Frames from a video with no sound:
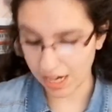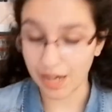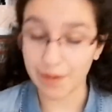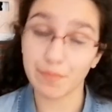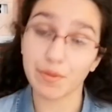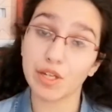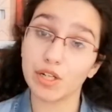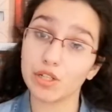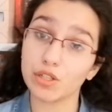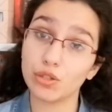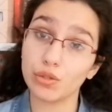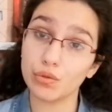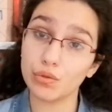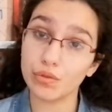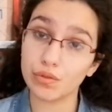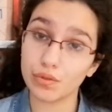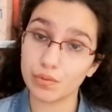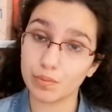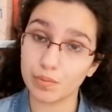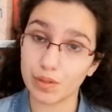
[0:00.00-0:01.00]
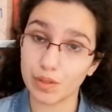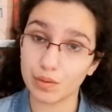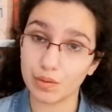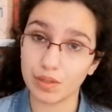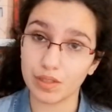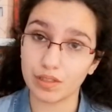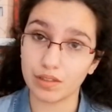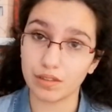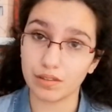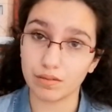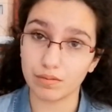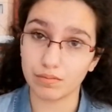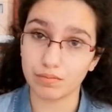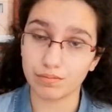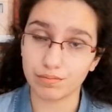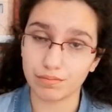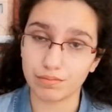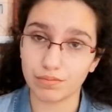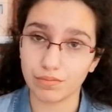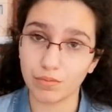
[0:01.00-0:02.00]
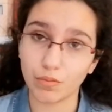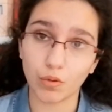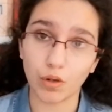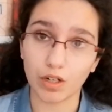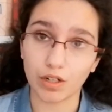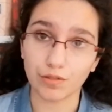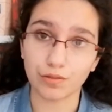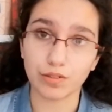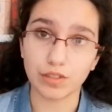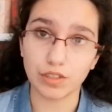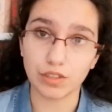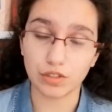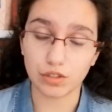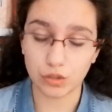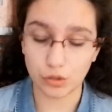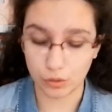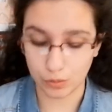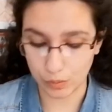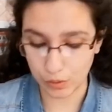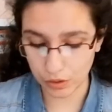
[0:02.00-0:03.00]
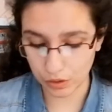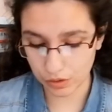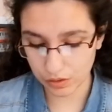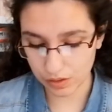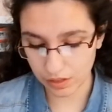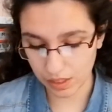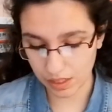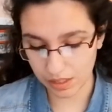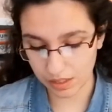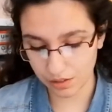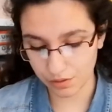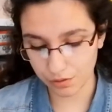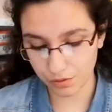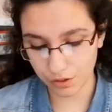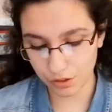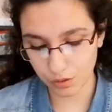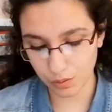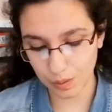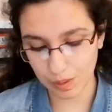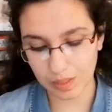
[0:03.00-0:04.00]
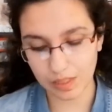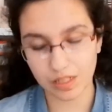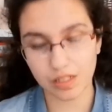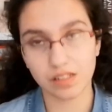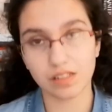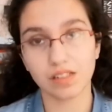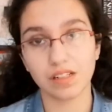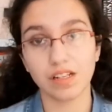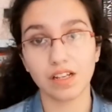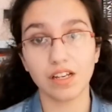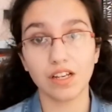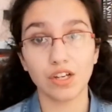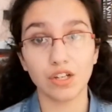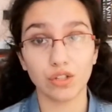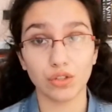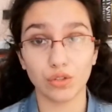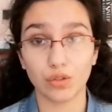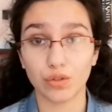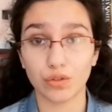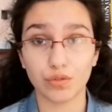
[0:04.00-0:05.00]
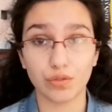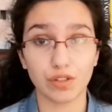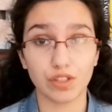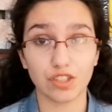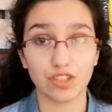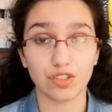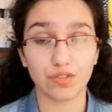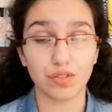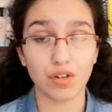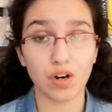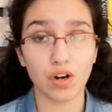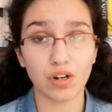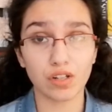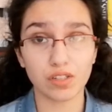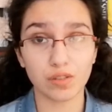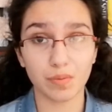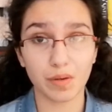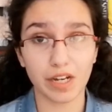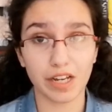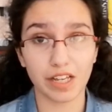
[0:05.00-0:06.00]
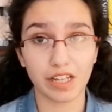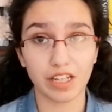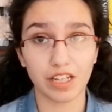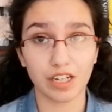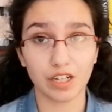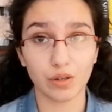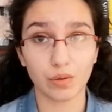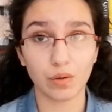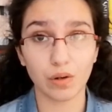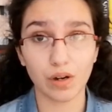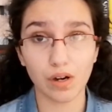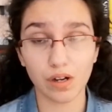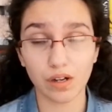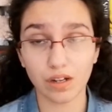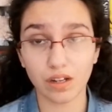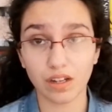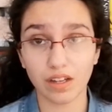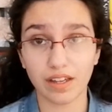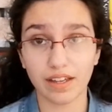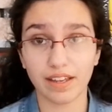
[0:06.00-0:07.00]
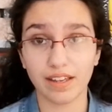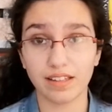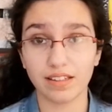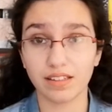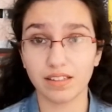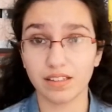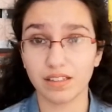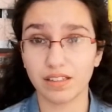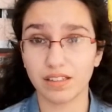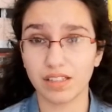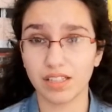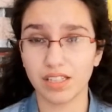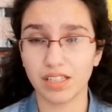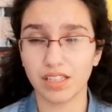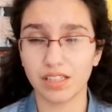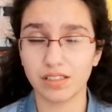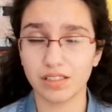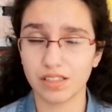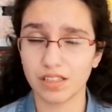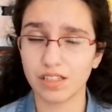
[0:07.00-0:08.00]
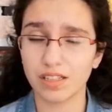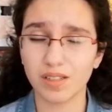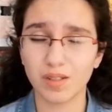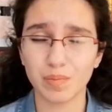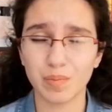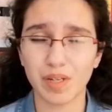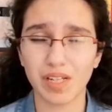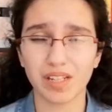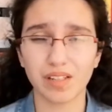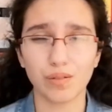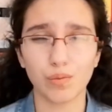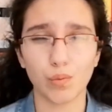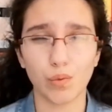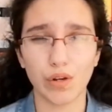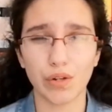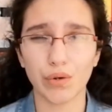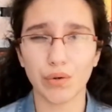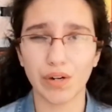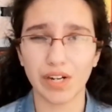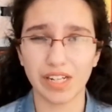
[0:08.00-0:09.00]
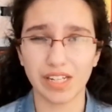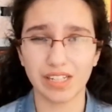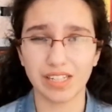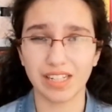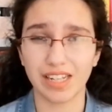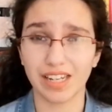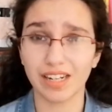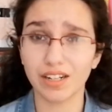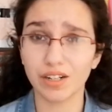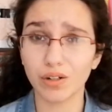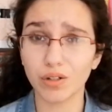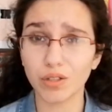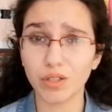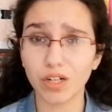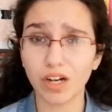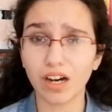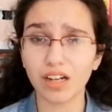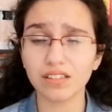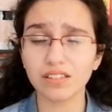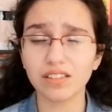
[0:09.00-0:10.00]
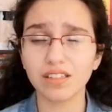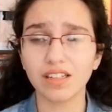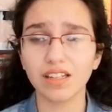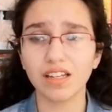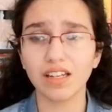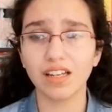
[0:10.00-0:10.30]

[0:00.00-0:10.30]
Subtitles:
I'm gonna choose between one of these two books, and the first one is The Orphanage of Gods by Helena Kwong, and it's gonna depend whether I can get it or not.